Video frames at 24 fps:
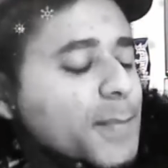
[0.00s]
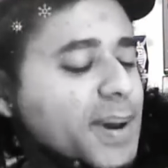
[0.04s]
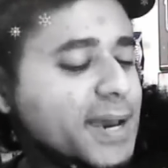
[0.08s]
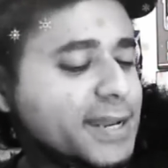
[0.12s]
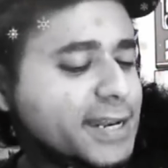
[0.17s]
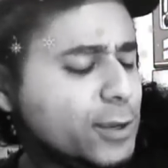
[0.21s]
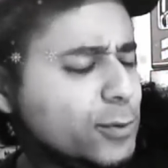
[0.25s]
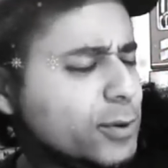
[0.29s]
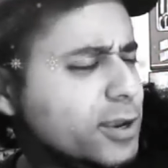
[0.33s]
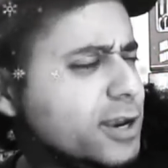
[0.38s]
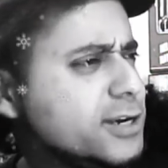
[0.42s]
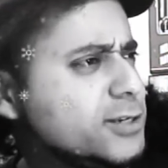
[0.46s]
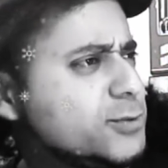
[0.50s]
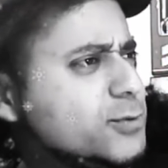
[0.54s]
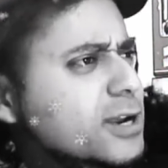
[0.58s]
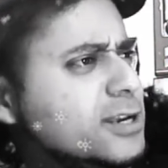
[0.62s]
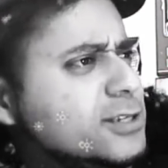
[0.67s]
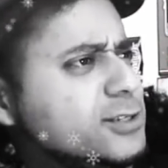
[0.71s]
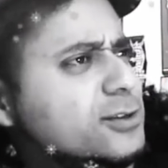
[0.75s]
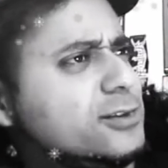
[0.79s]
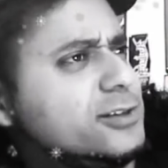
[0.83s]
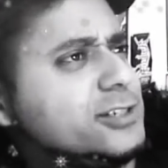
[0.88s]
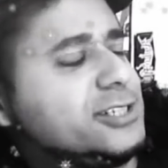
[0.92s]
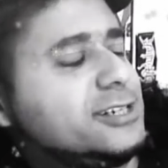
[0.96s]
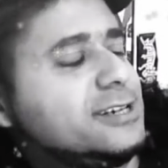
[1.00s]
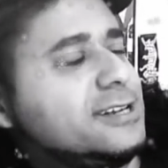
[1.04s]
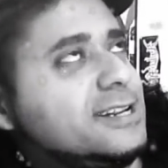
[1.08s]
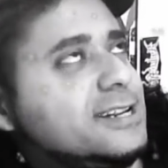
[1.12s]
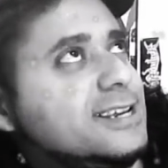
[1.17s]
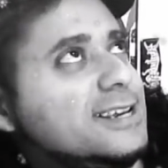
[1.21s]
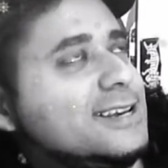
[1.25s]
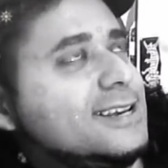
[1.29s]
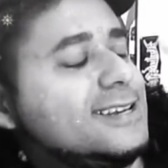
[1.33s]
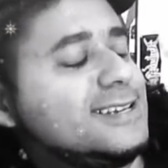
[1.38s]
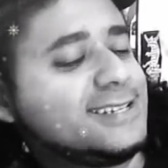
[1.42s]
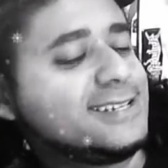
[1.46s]
My New Year's resolution
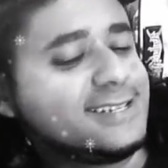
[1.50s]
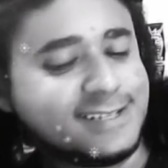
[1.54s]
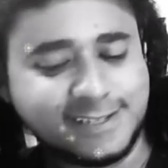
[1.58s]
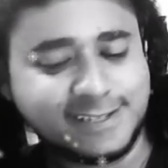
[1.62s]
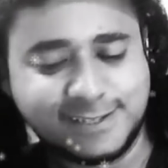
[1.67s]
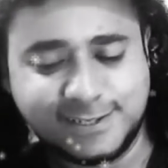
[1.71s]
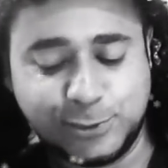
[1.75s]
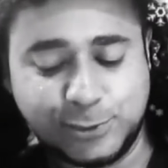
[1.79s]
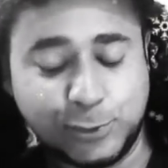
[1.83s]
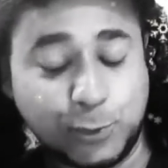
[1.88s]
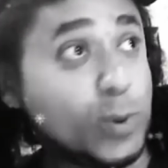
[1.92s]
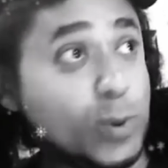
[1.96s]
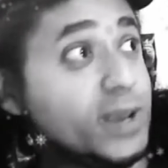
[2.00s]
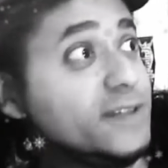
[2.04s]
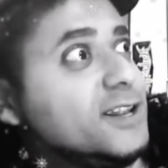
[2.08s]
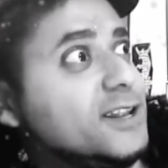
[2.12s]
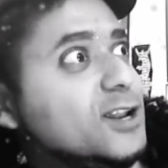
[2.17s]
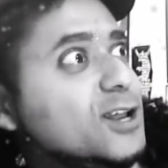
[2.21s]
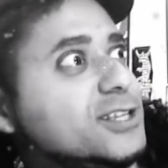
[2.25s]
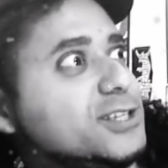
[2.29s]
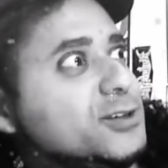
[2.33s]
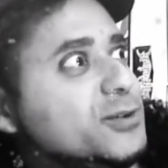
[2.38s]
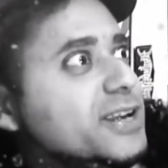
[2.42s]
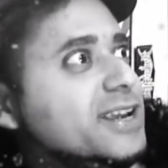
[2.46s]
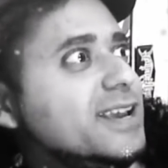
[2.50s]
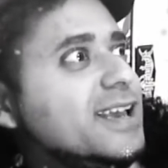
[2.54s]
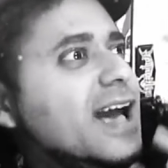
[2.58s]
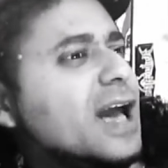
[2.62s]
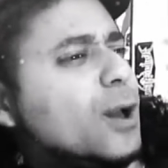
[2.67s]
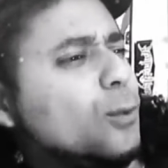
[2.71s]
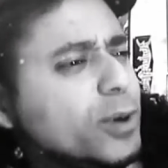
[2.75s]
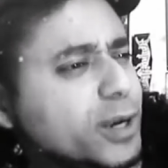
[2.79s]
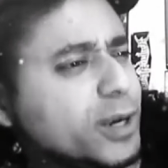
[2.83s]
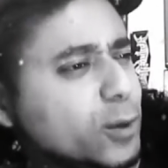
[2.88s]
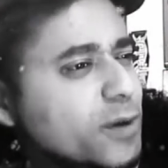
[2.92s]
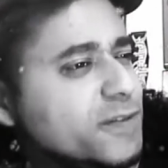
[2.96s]
is to win the lottery.
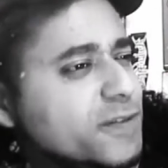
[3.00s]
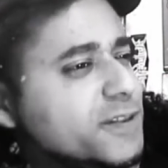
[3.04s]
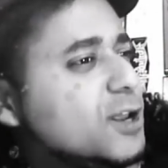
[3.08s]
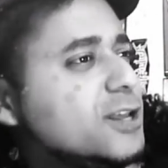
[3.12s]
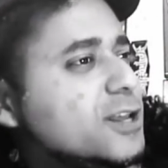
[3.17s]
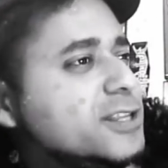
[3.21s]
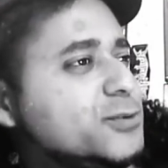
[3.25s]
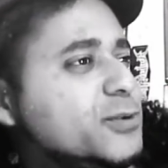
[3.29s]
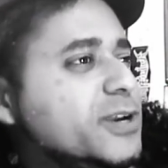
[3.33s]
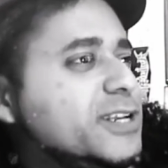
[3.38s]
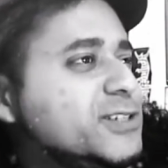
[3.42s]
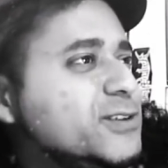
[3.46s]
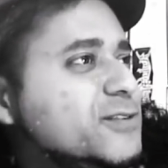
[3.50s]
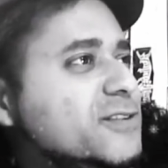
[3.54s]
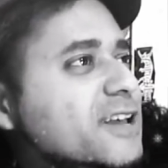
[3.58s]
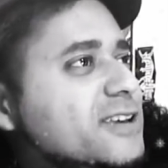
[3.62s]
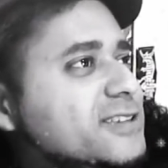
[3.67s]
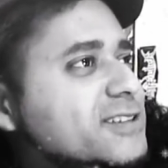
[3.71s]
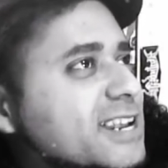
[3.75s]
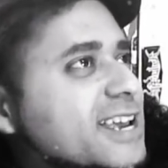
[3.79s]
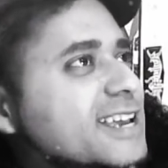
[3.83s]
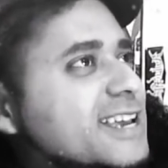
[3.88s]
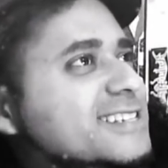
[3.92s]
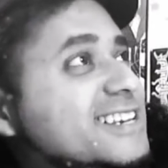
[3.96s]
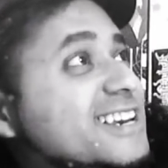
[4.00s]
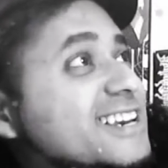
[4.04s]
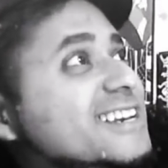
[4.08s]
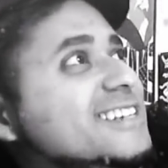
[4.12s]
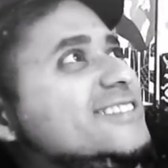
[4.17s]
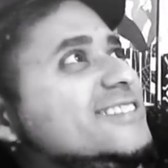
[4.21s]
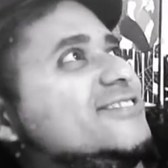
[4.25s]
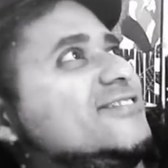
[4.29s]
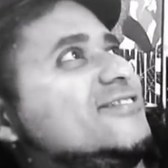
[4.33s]
I want to win the lottery in 2018.